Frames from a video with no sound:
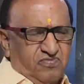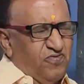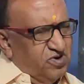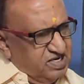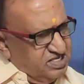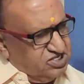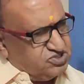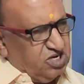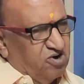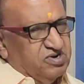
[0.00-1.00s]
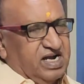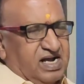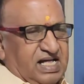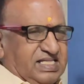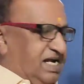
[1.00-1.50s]
Phone is a sound and
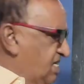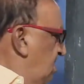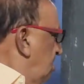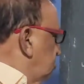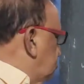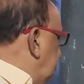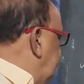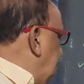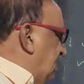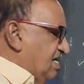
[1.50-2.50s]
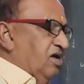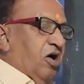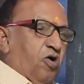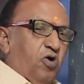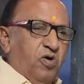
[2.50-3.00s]
all that. So here,
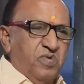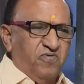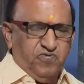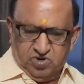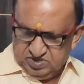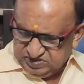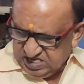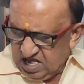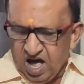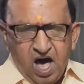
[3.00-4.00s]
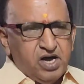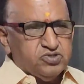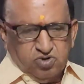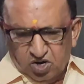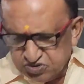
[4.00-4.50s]
homophones are
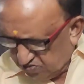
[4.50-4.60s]
those